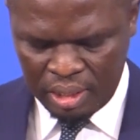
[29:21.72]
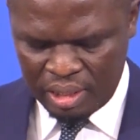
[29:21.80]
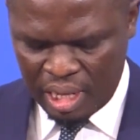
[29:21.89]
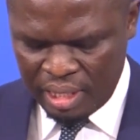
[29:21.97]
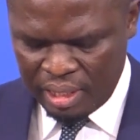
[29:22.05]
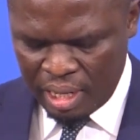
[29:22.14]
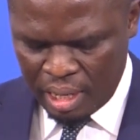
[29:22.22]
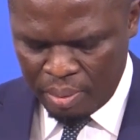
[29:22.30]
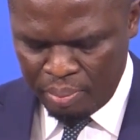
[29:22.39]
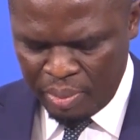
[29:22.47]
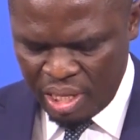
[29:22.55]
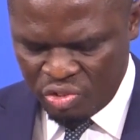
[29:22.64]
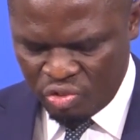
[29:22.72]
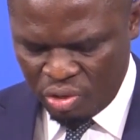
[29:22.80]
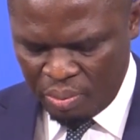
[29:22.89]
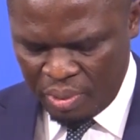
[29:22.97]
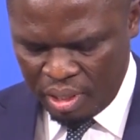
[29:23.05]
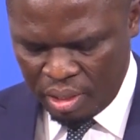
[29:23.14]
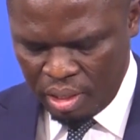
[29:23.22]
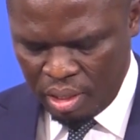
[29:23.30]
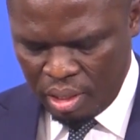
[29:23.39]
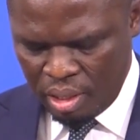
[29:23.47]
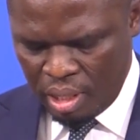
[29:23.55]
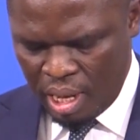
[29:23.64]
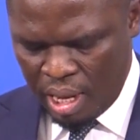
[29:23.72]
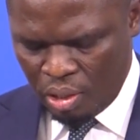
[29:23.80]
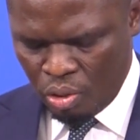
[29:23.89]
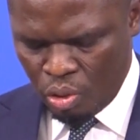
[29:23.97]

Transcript: gender mainstreaming, and